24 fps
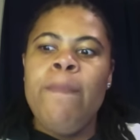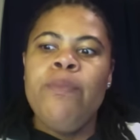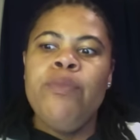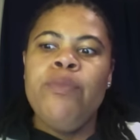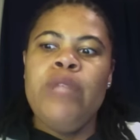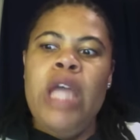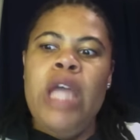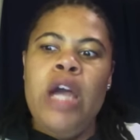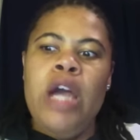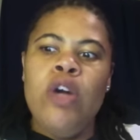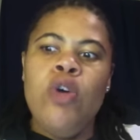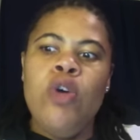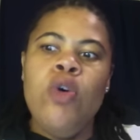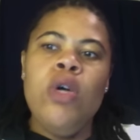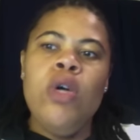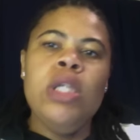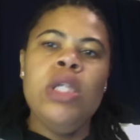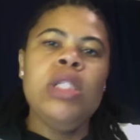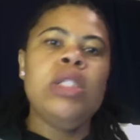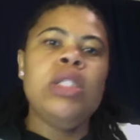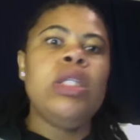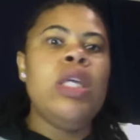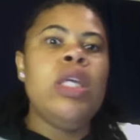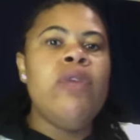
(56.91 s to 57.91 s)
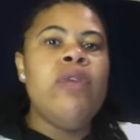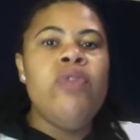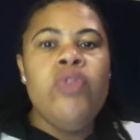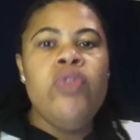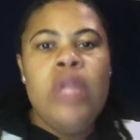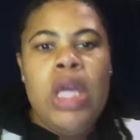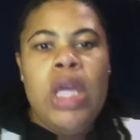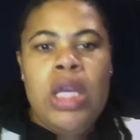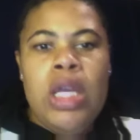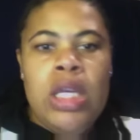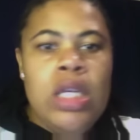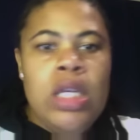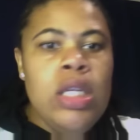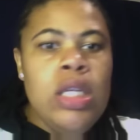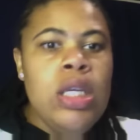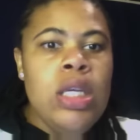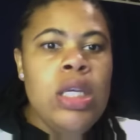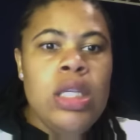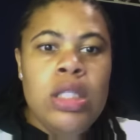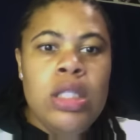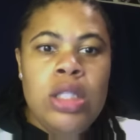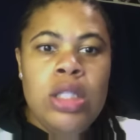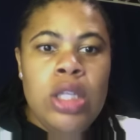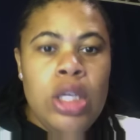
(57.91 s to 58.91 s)
Now, of course, given that he
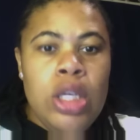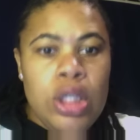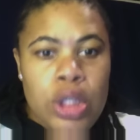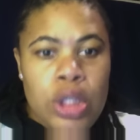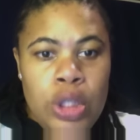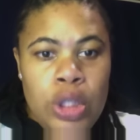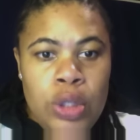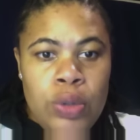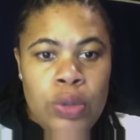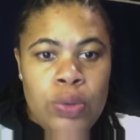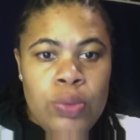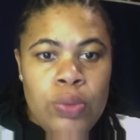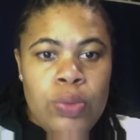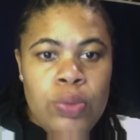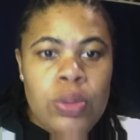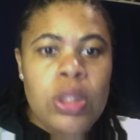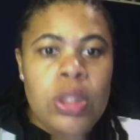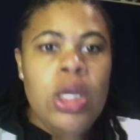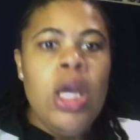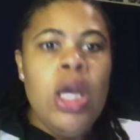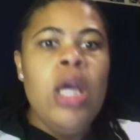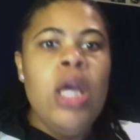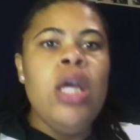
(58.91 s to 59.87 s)
is the accused,